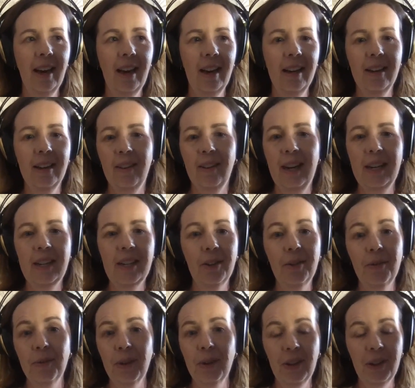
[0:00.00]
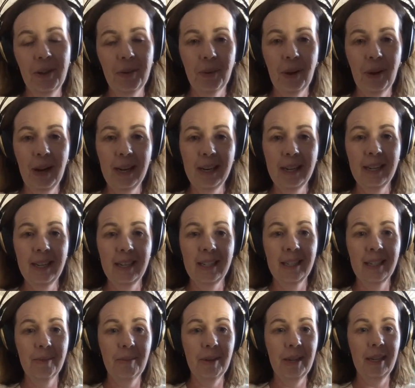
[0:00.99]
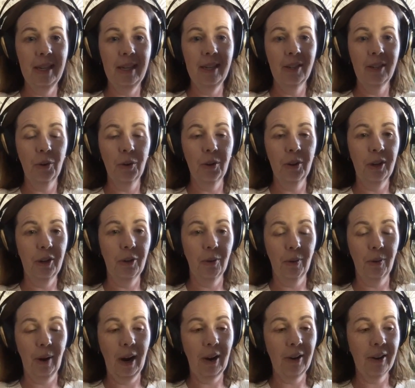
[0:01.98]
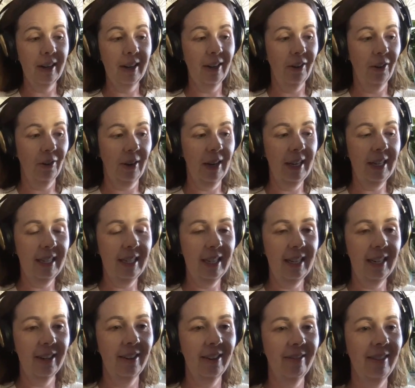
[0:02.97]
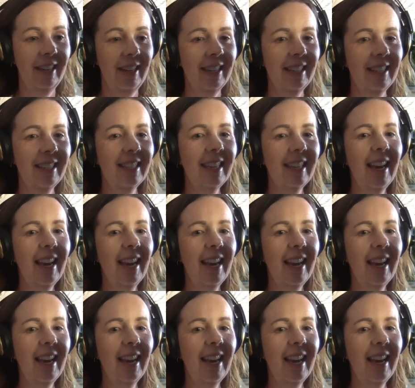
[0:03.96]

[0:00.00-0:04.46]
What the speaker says: I don't really want it to be totally crowded and crazy here in Phoenix,